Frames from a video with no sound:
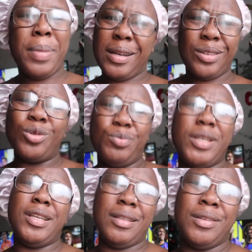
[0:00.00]
back to
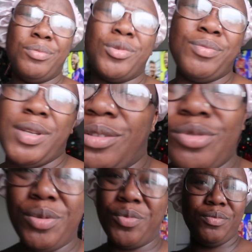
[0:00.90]
being mommy,
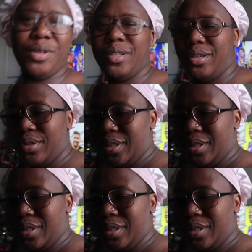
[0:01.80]
doing mommy duty.